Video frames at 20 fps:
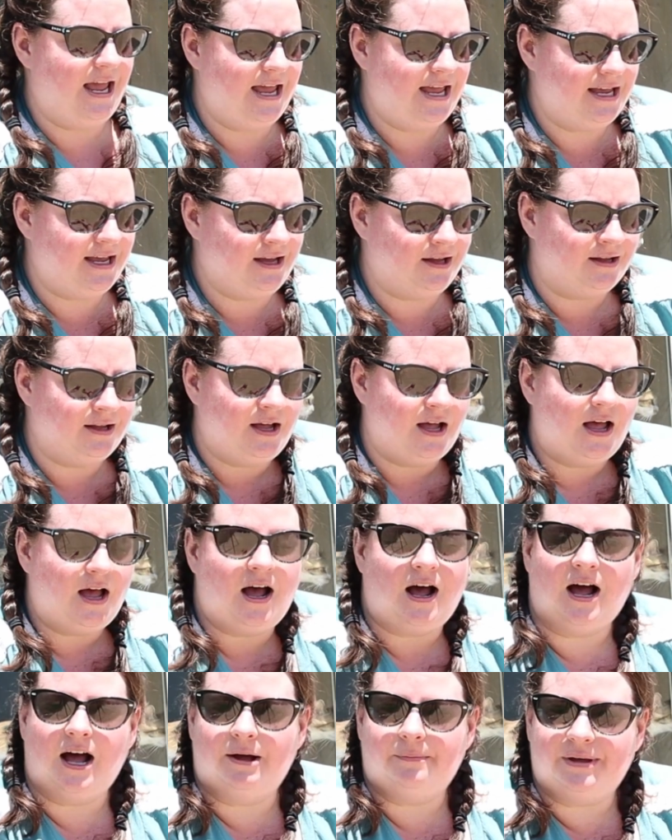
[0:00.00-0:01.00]
egg
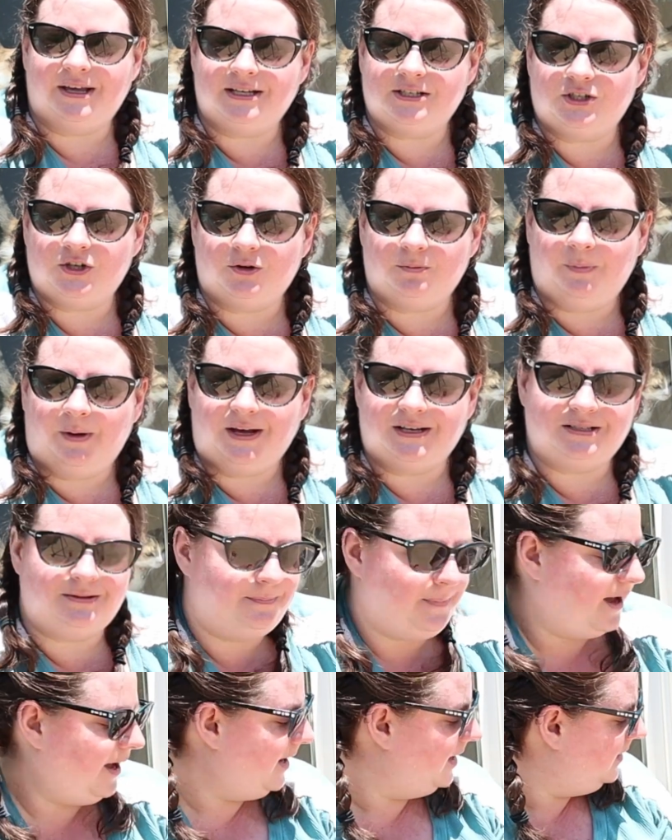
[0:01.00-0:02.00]
is your
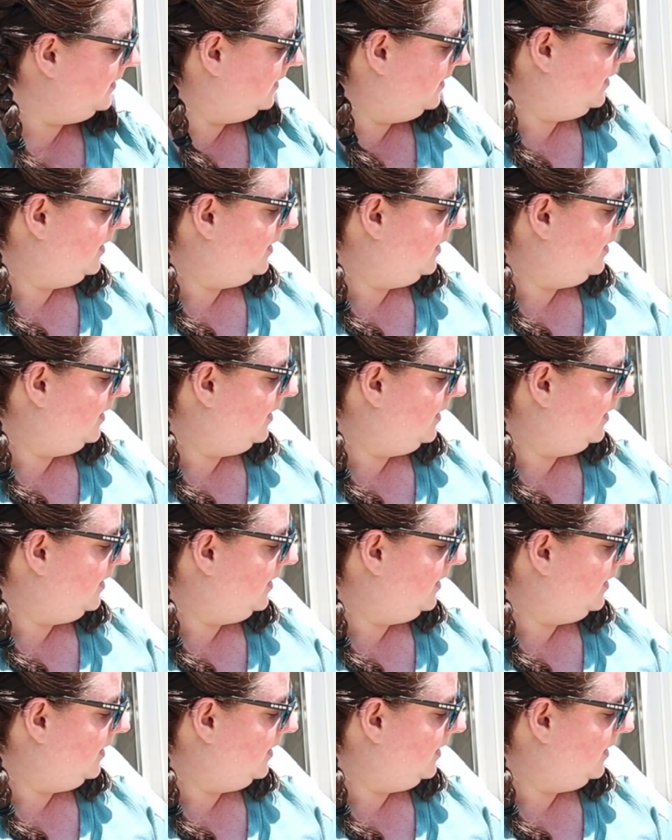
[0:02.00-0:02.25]
best bet.